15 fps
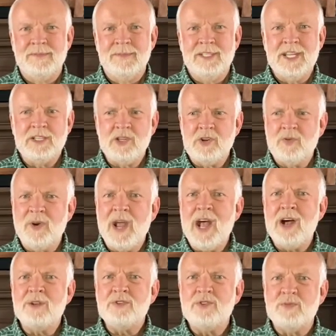that the
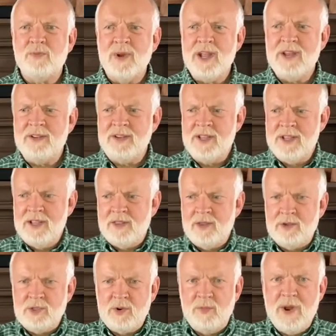crowds around the
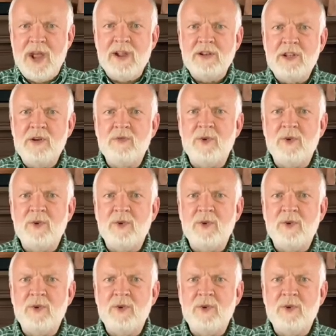surrounding